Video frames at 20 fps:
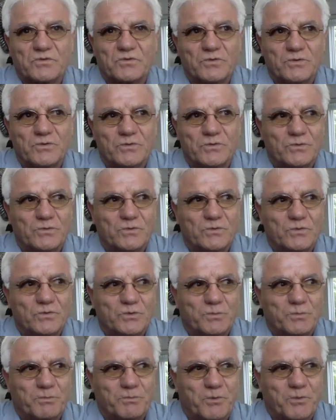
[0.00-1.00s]

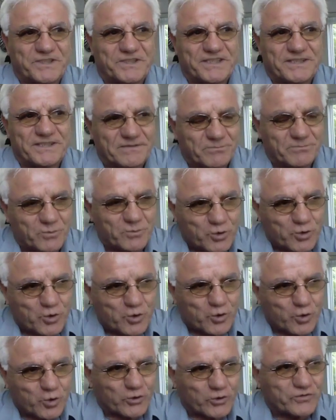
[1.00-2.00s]
to put it in
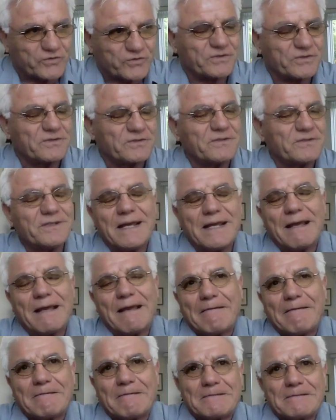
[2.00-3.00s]
short
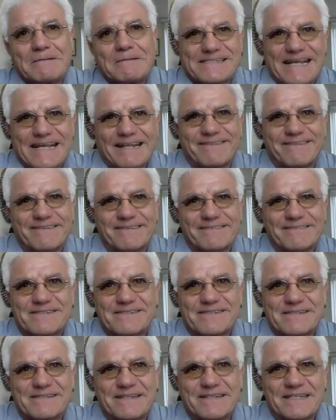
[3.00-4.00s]

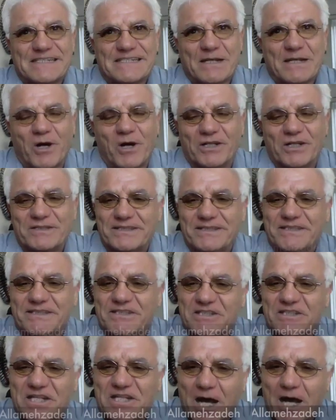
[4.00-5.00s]
sentence, is about a
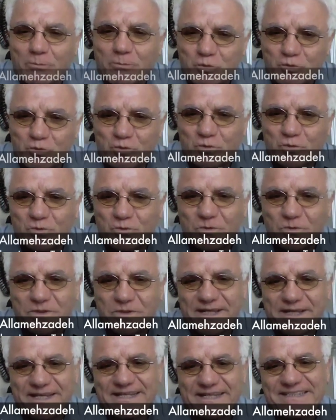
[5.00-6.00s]
taboo
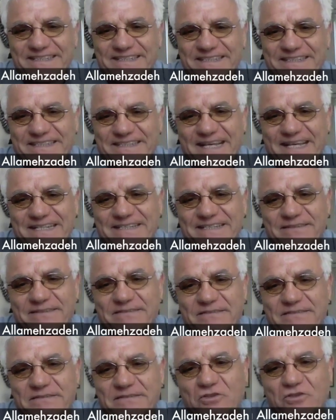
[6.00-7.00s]
in
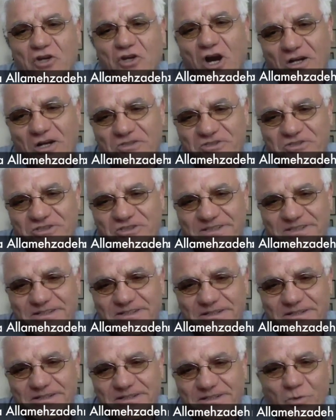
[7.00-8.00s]
Iranian
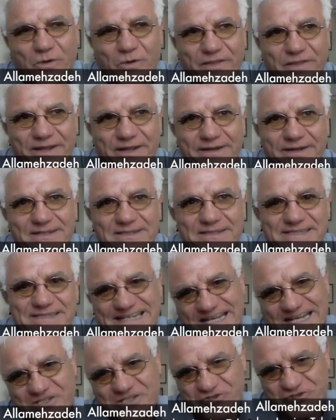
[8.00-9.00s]
culture more than a
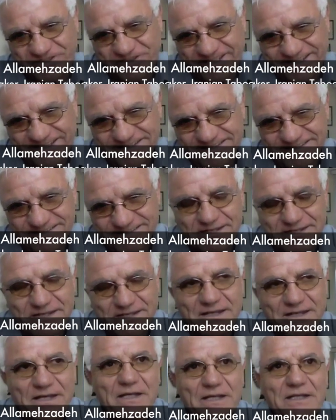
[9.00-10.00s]
century.
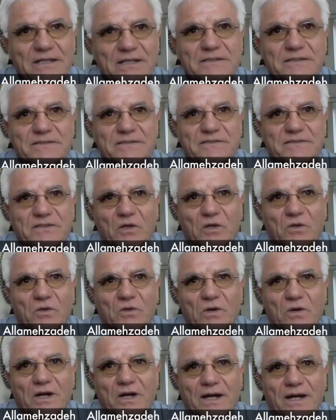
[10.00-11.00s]

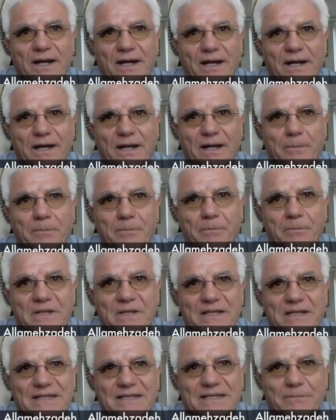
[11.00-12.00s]
So
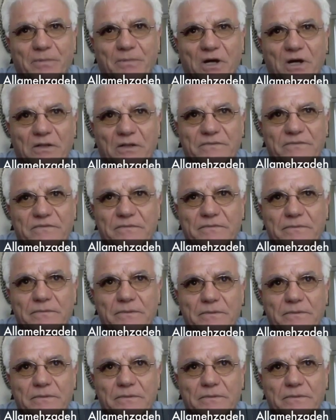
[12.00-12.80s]
it's about